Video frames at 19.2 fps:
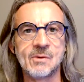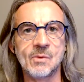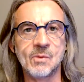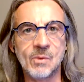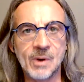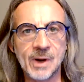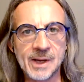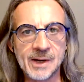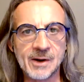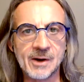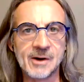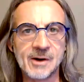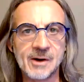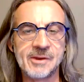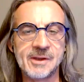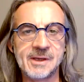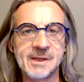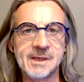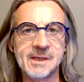what are
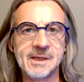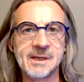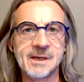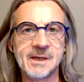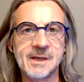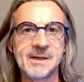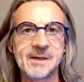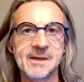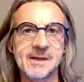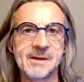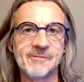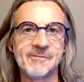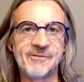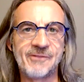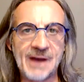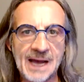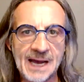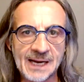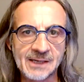the
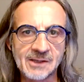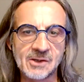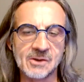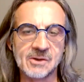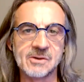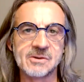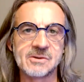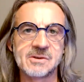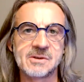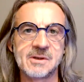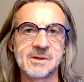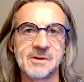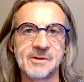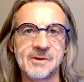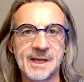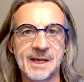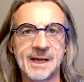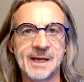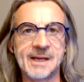factors
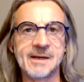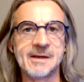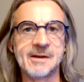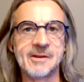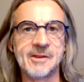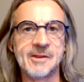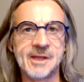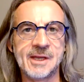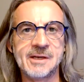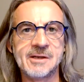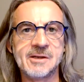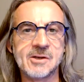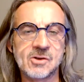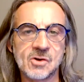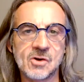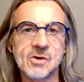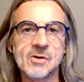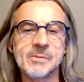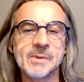that then
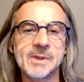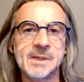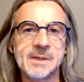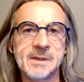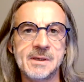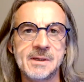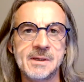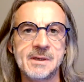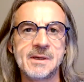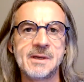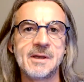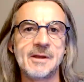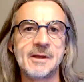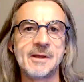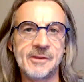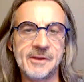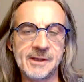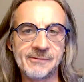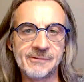determine
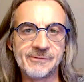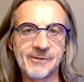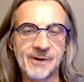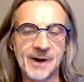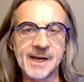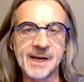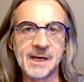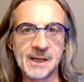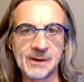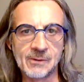the final